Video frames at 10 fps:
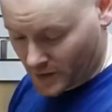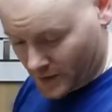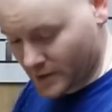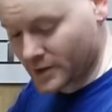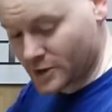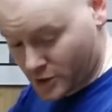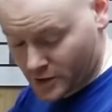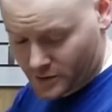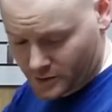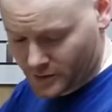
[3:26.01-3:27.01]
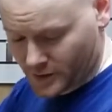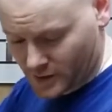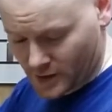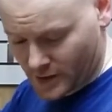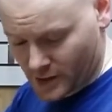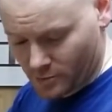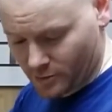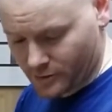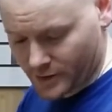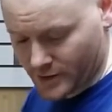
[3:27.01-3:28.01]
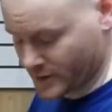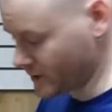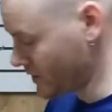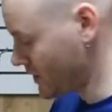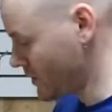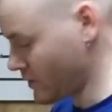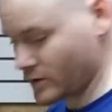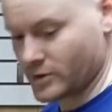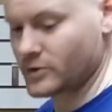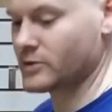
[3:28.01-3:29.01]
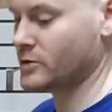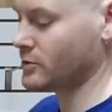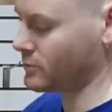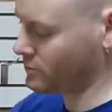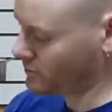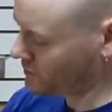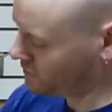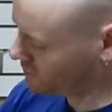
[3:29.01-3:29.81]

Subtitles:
and the chisel and a lot of elbow grease to